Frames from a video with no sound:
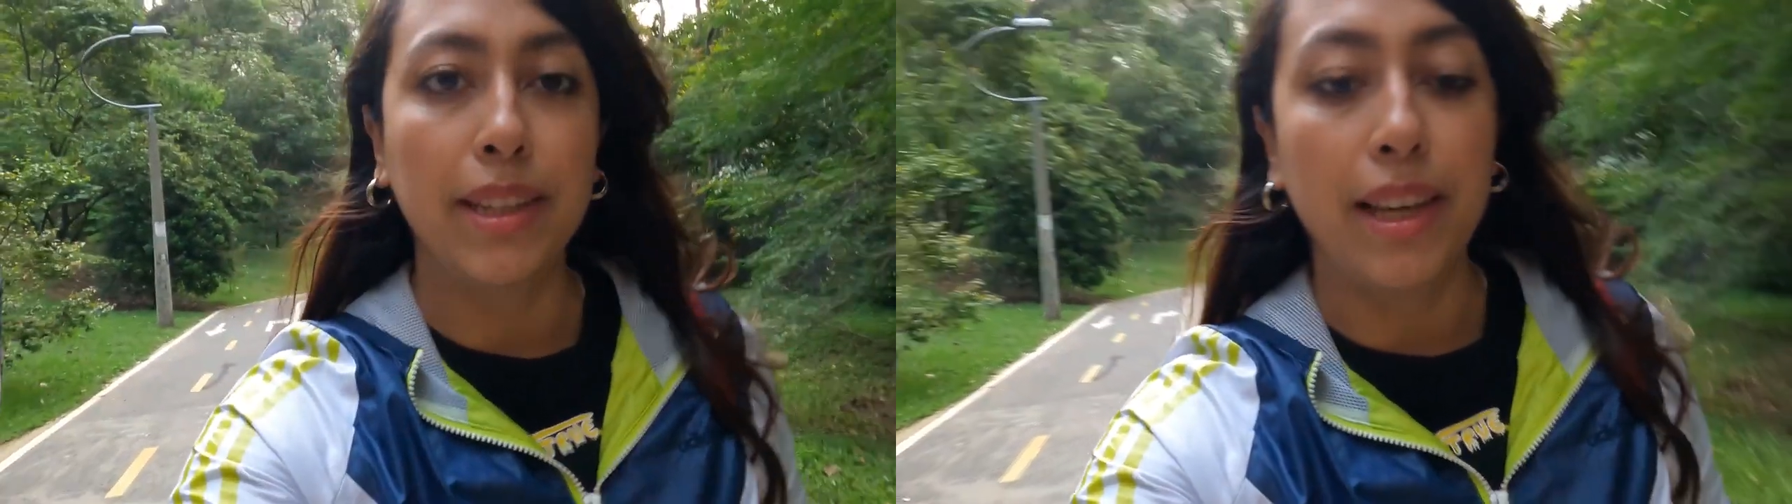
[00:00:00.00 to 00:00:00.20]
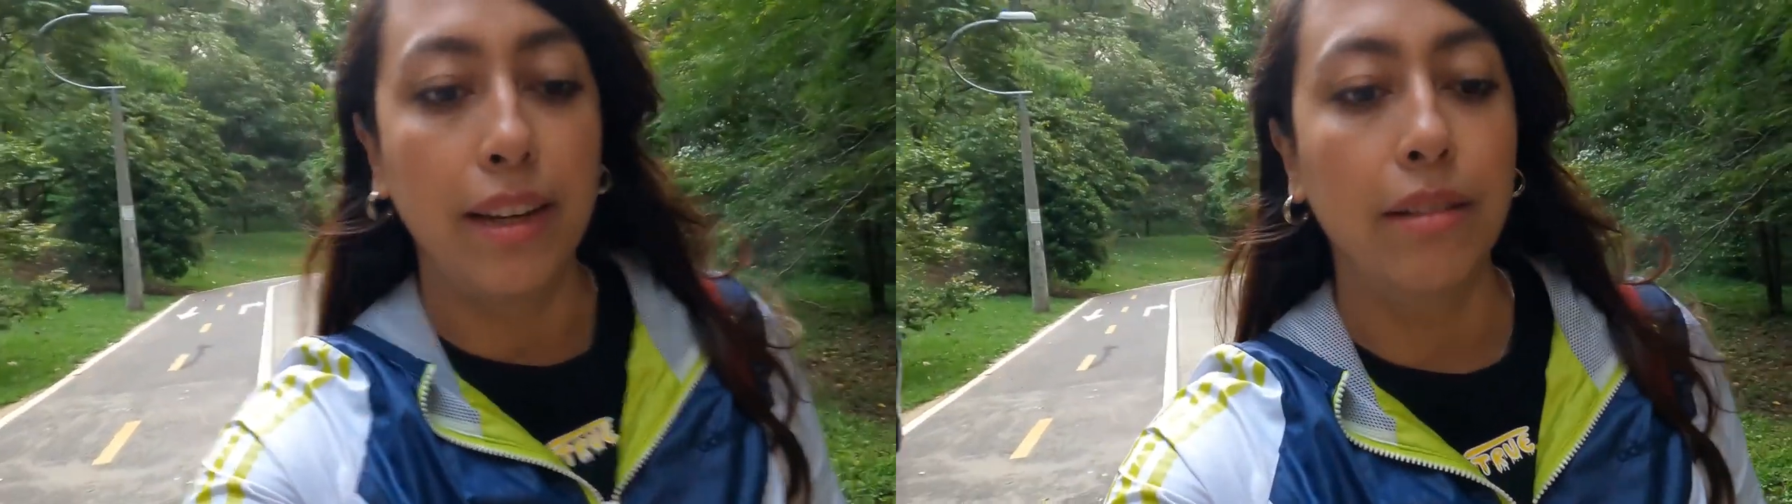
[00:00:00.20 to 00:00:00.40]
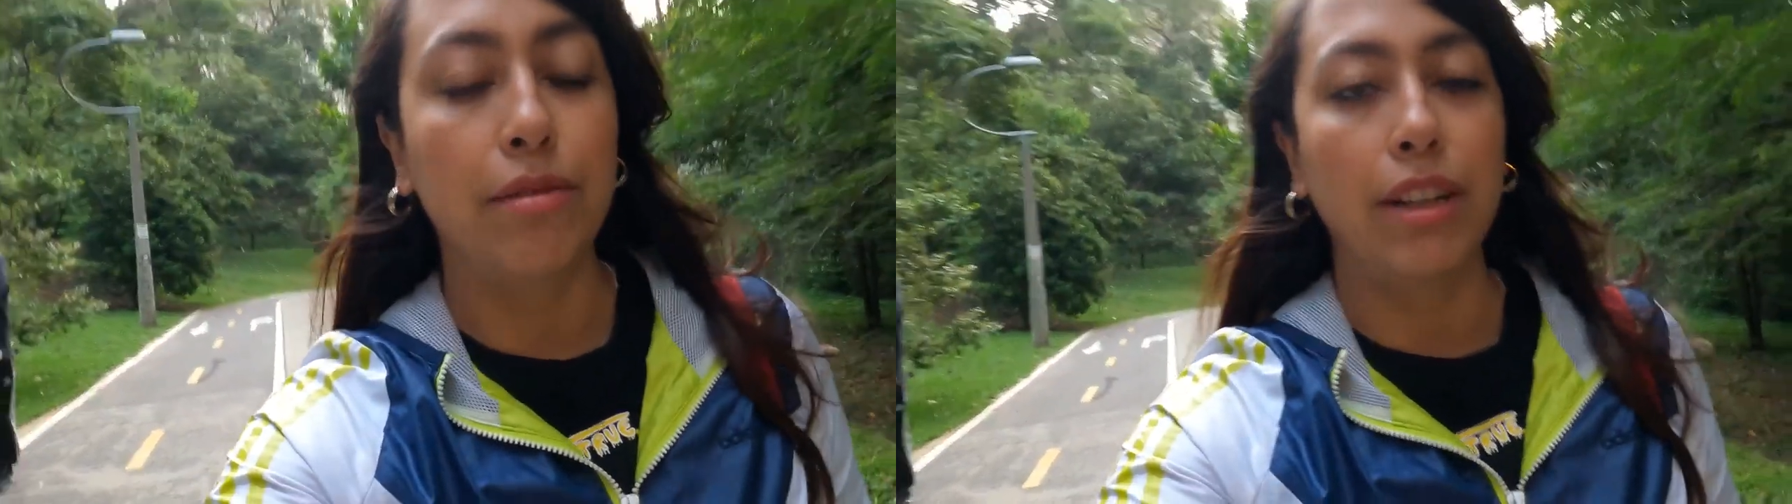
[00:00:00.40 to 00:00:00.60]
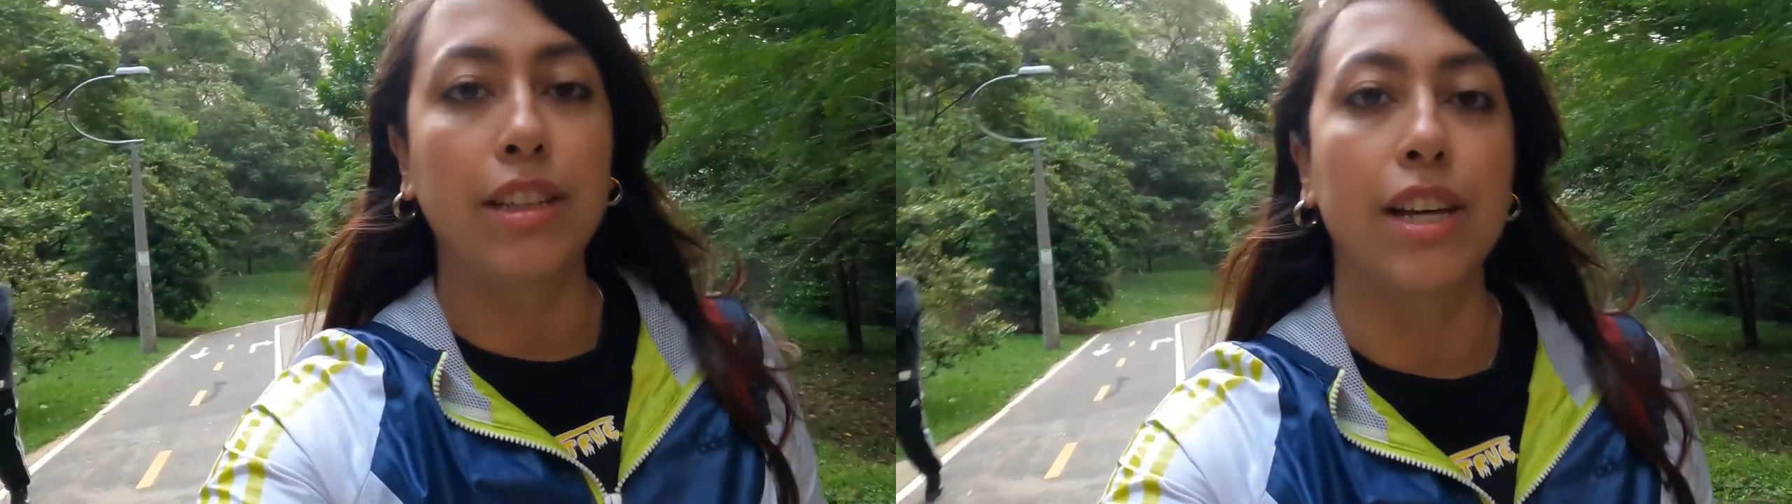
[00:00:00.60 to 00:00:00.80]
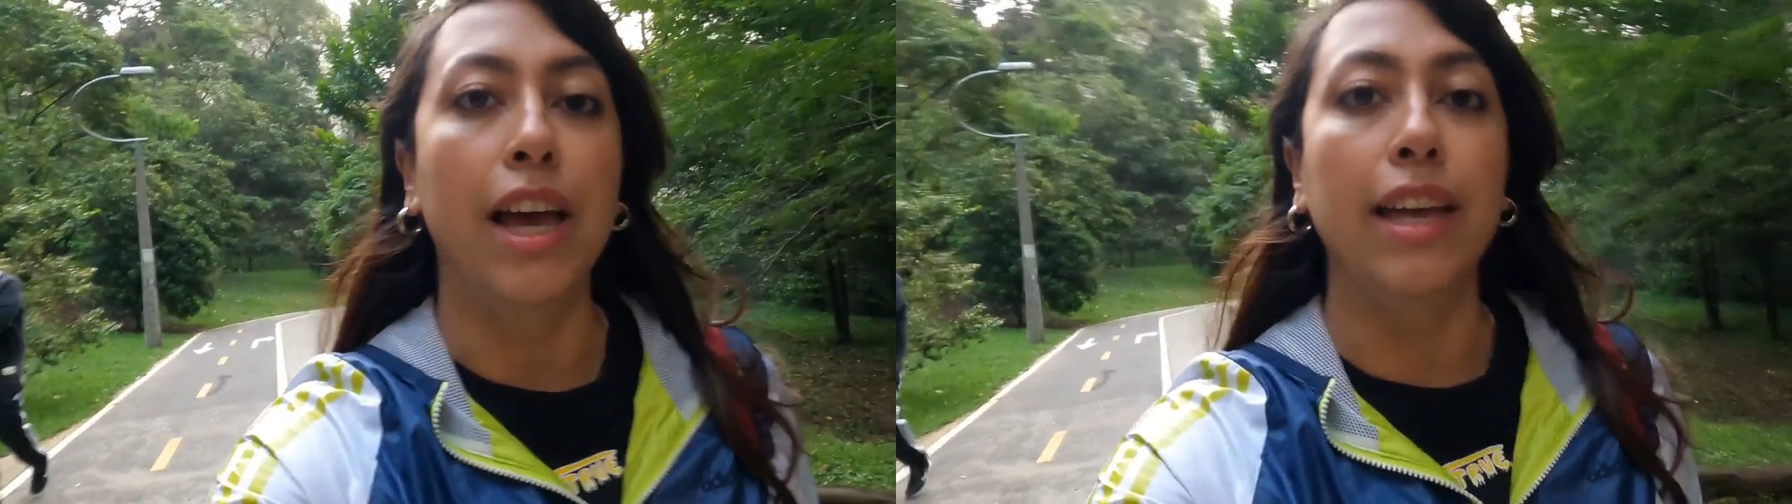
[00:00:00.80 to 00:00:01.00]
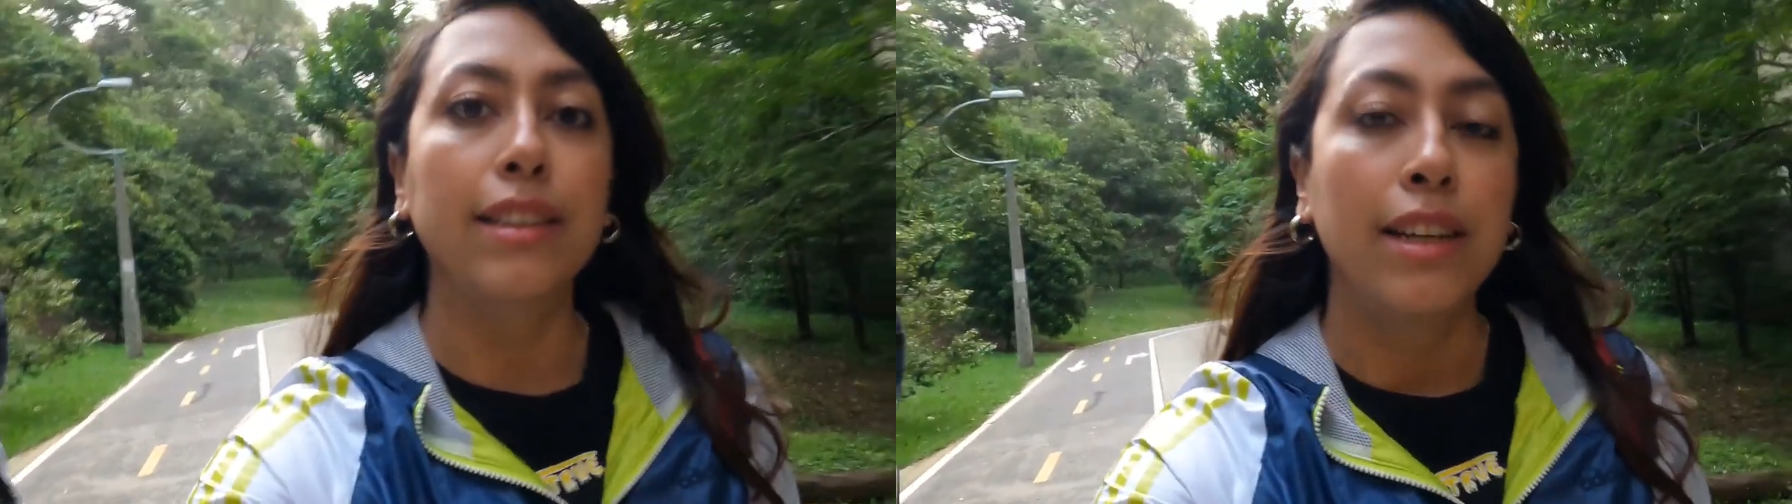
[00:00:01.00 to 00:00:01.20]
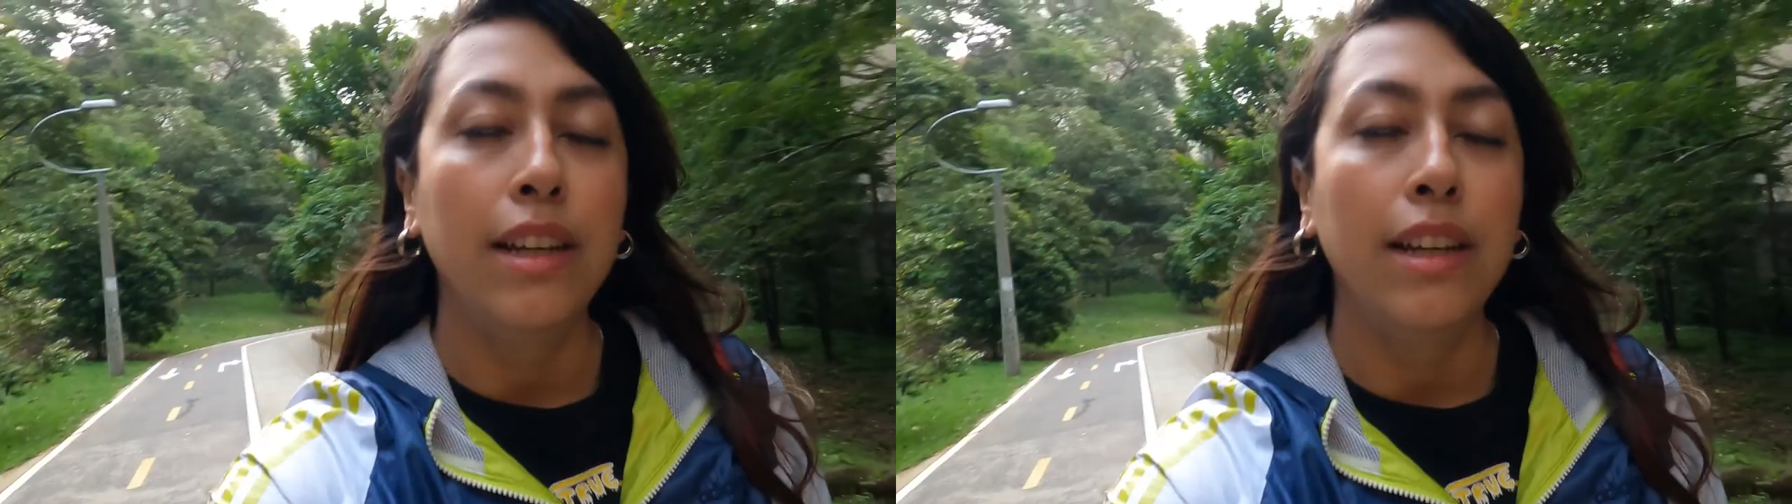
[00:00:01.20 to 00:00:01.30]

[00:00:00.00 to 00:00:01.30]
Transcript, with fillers: not getting really tired